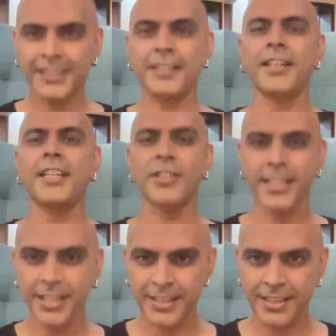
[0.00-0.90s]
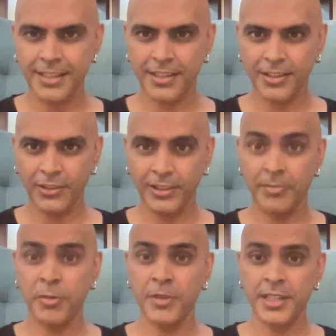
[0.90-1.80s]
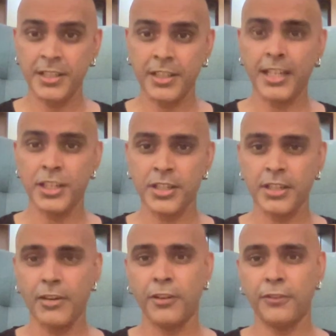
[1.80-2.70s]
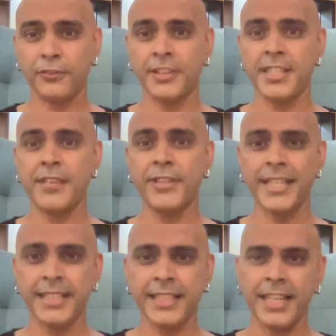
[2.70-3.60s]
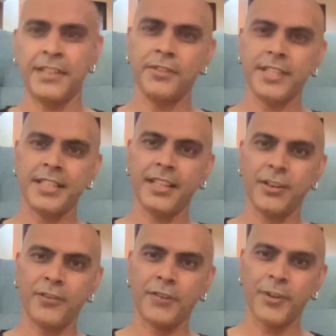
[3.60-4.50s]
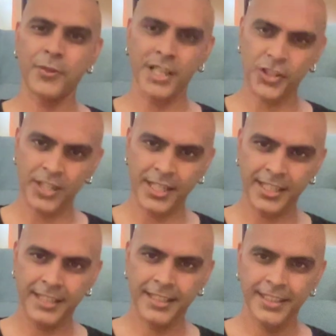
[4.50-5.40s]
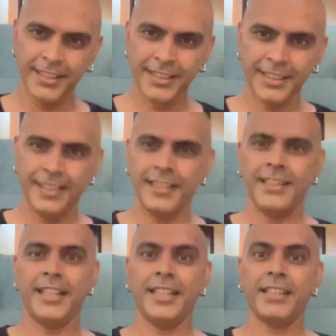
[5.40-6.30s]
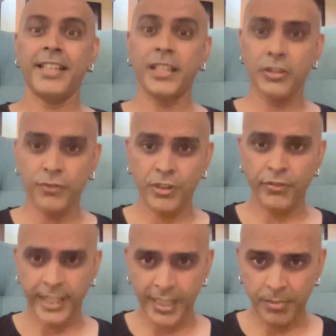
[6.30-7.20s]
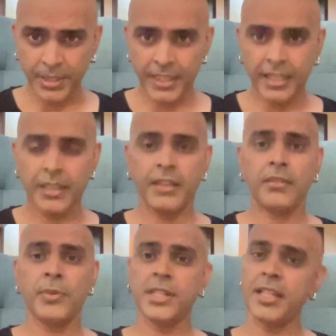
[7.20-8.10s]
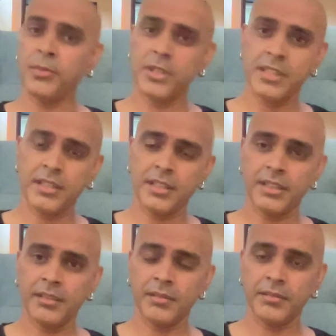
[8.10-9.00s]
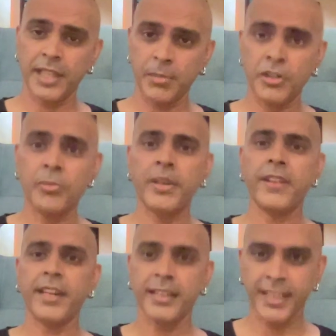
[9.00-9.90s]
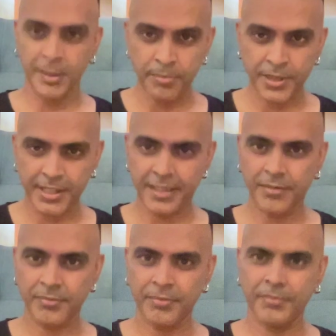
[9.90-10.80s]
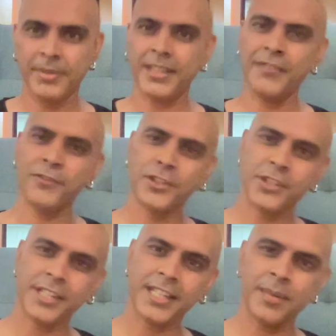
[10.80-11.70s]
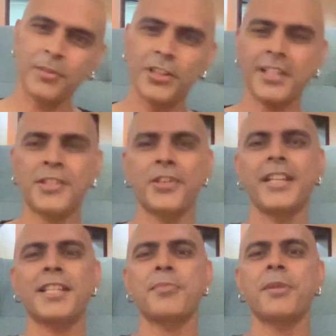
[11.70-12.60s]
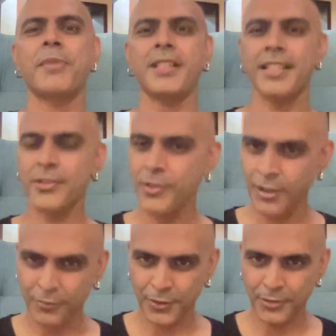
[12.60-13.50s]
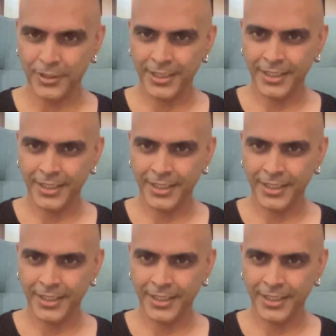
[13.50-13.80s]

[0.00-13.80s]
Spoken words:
Congratulations on the momentous occasion of the 70th anniversary of our Foundation Day. And thank you for inviting me, and I wish I was able to be there in person, but unfortunately I'm not. So here's my message to all of you.